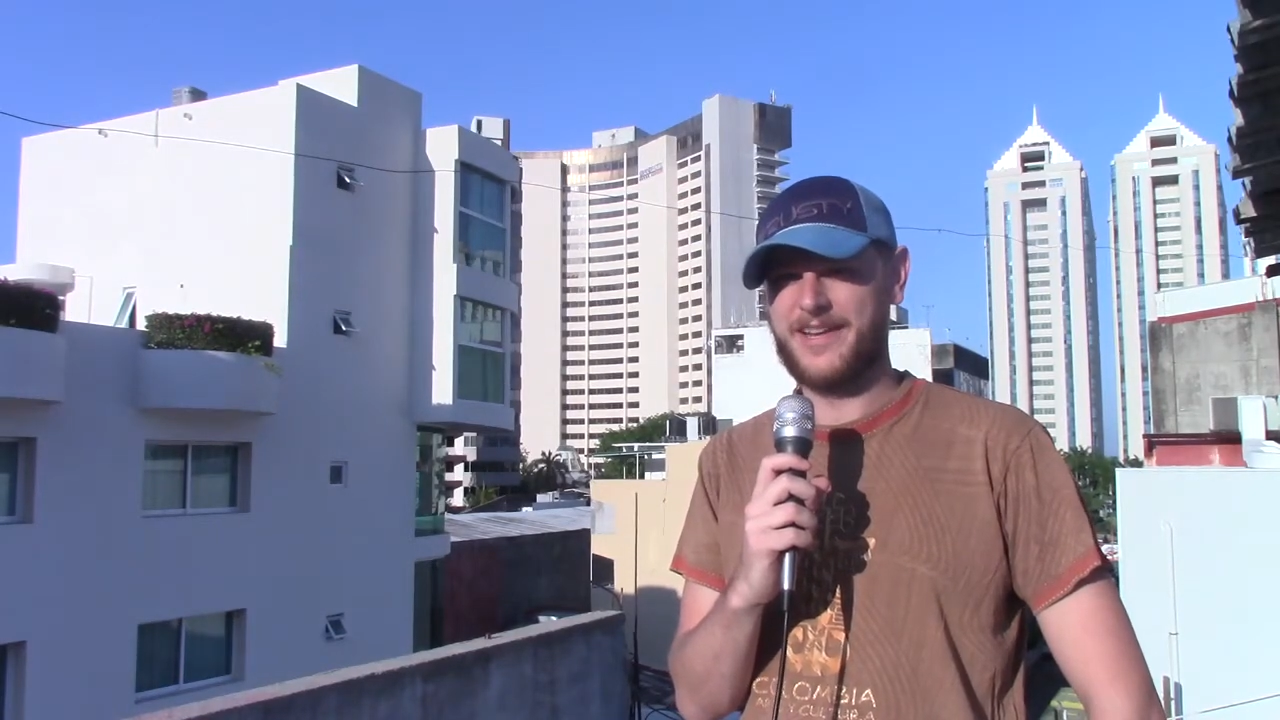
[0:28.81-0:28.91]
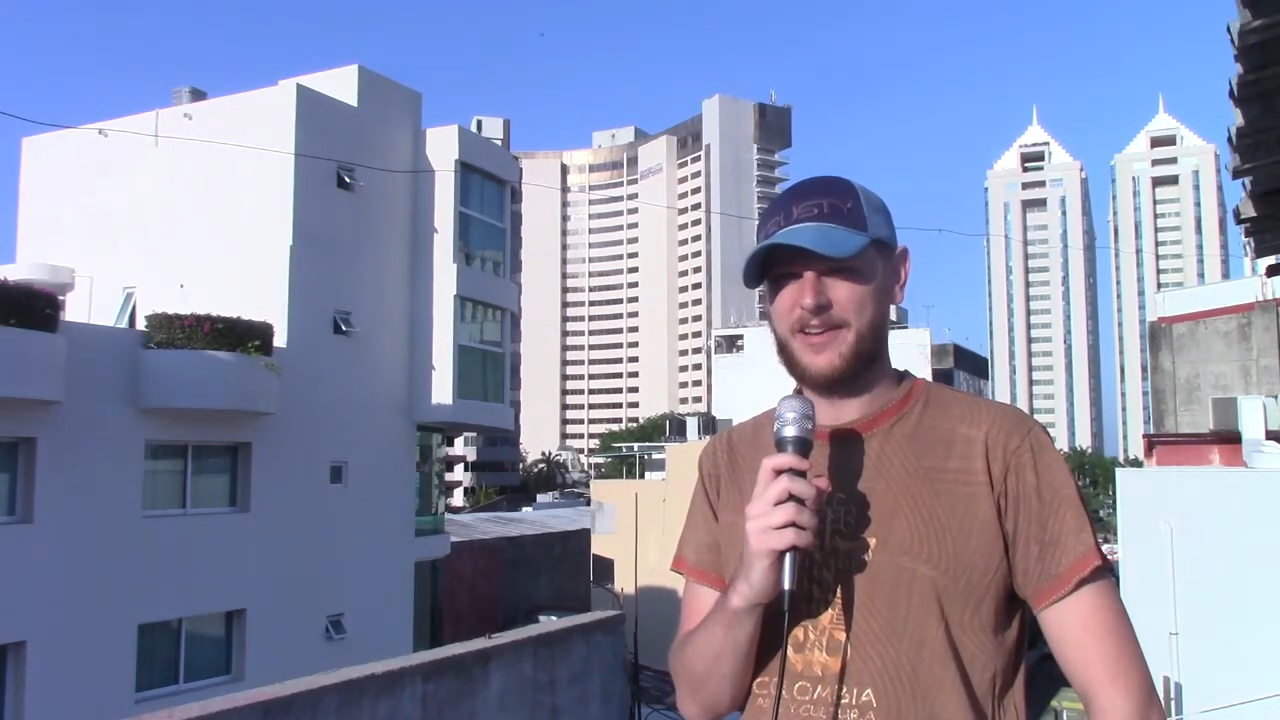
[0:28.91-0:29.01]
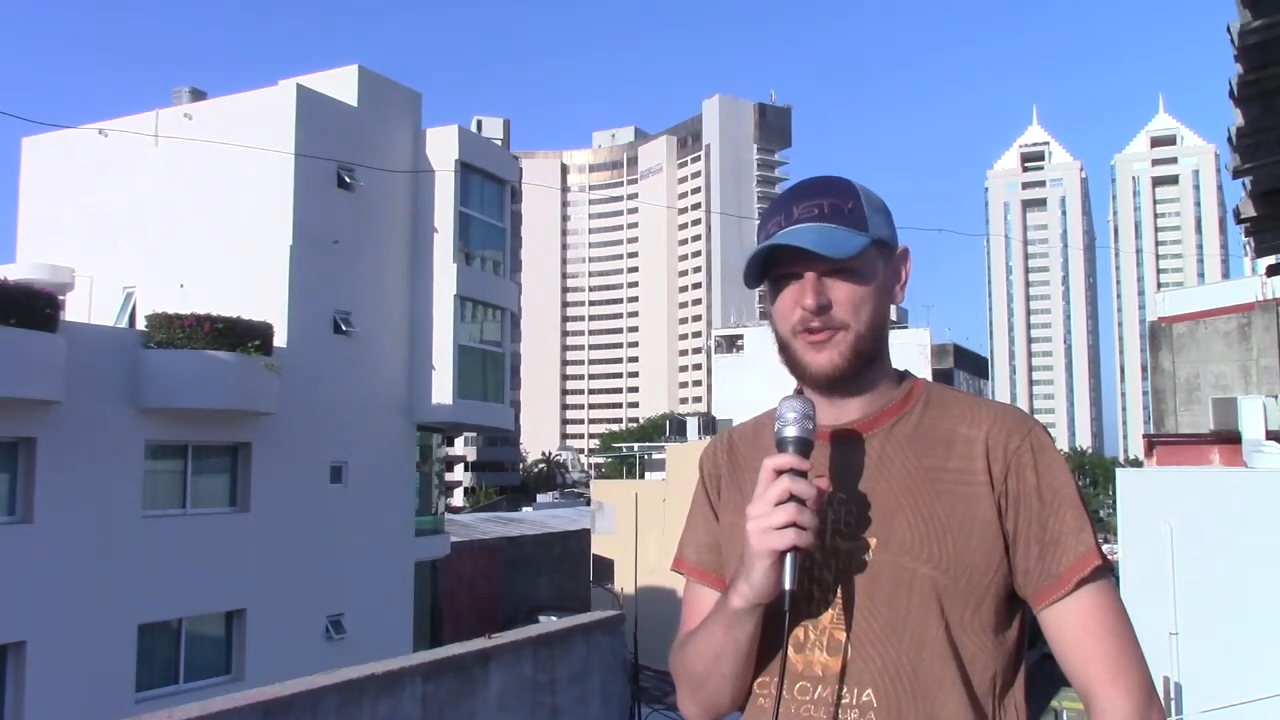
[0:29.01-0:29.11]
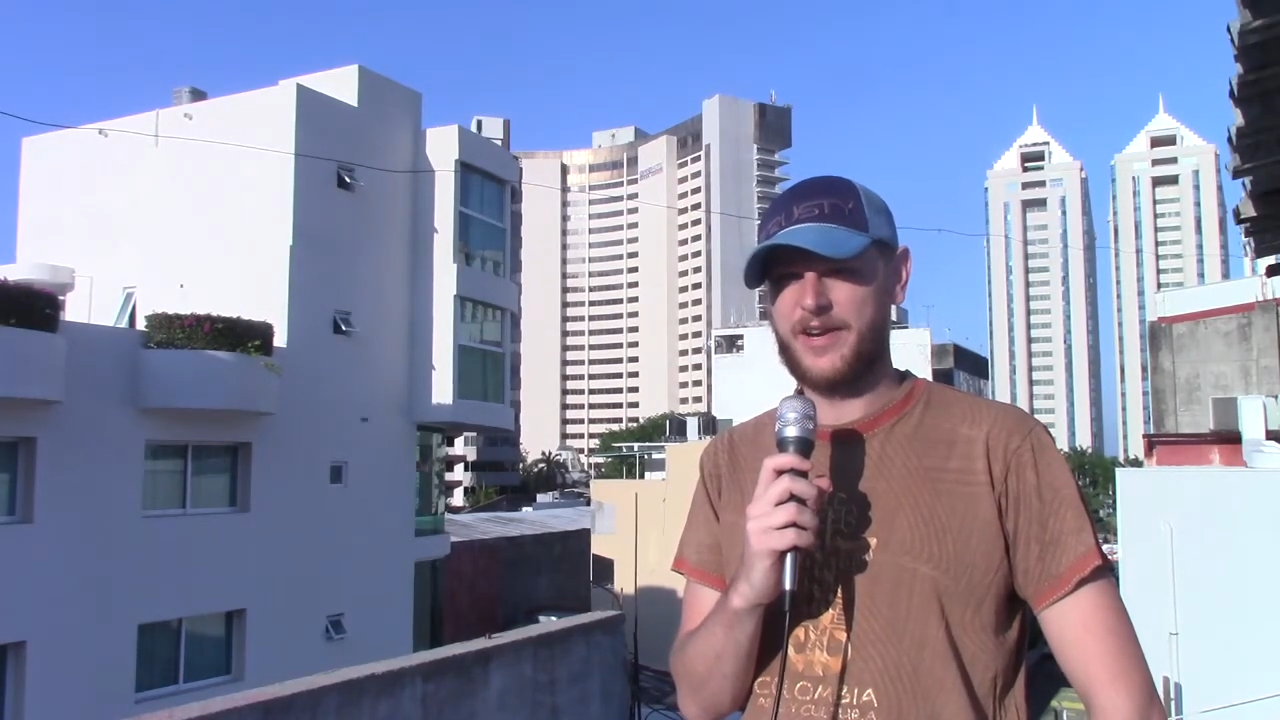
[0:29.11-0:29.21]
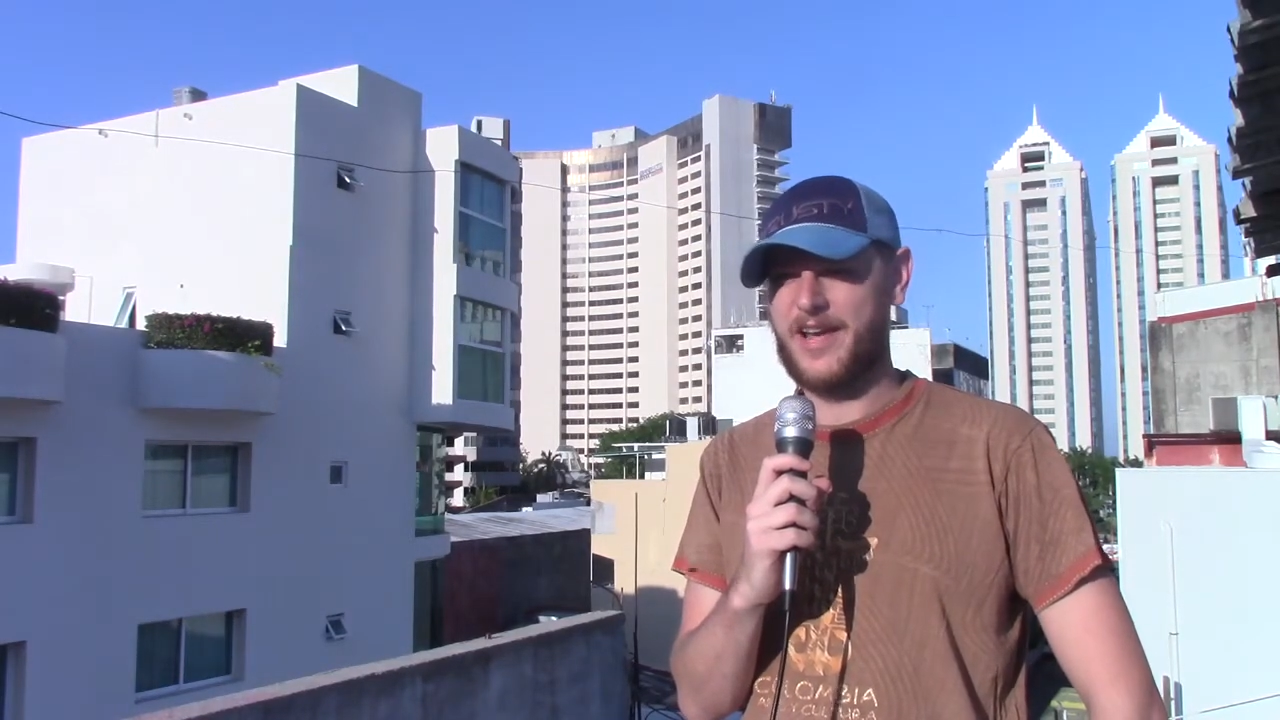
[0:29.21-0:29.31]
here in